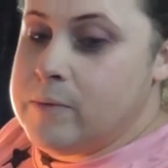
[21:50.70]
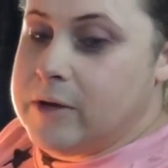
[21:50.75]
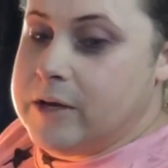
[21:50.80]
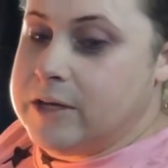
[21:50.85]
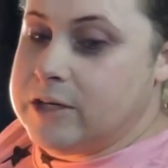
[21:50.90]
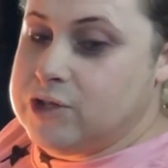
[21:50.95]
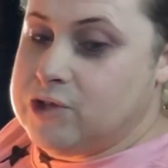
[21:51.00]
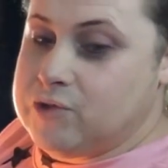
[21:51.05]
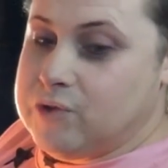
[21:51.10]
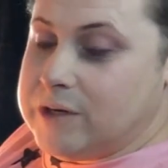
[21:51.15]
that
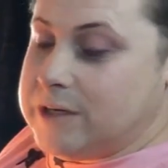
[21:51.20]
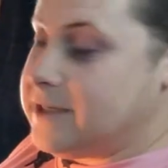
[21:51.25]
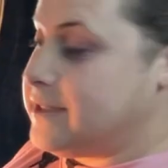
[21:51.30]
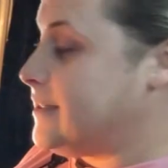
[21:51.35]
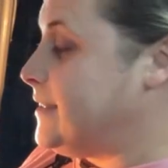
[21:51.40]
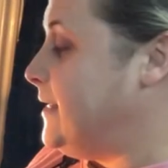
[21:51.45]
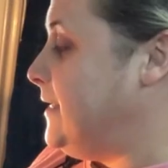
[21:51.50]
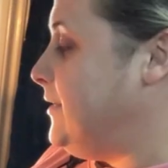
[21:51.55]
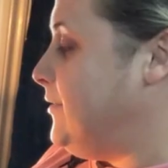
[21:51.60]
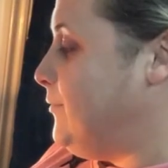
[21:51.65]
it shrinks
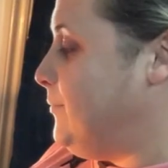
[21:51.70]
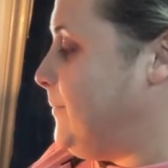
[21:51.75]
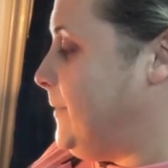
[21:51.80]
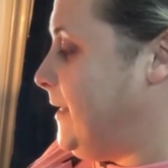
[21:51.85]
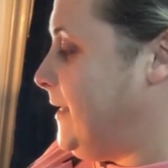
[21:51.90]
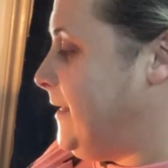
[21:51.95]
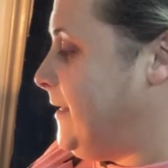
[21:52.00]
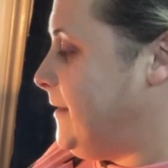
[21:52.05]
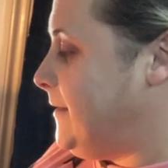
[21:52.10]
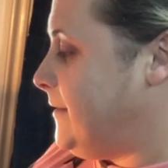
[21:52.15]
a little
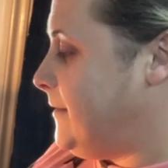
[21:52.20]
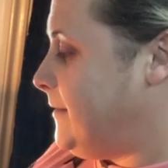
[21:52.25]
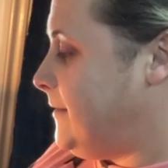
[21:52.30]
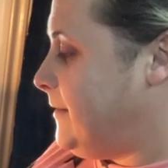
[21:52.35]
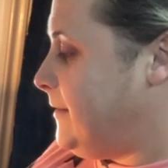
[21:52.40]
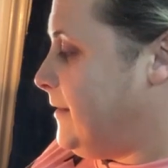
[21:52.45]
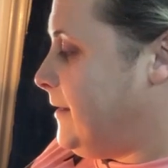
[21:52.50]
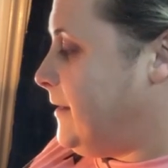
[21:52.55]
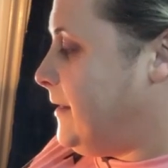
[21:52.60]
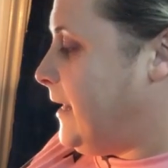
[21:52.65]
bit
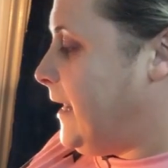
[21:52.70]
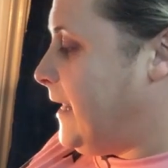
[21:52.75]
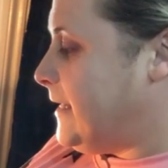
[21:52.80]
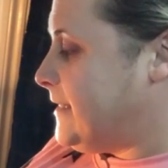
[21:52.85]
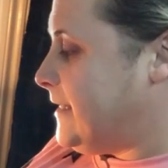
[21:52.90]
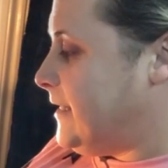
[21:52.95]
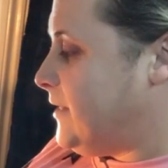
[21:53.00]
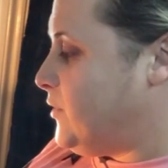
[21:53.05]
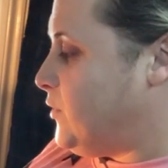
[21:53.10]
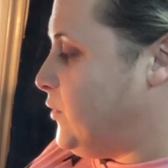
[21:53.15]
as
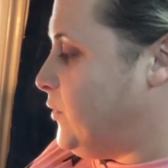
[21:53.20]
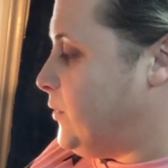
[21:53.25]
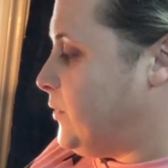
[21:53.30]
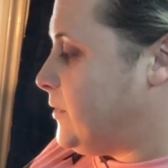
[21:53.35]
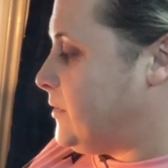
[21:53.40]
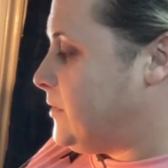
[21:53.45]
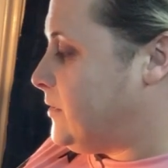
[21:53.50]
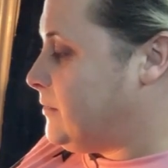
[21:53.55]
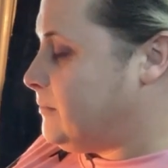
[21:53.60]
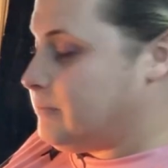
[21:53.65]
it
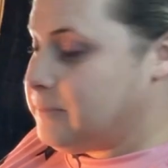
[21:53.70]
cooks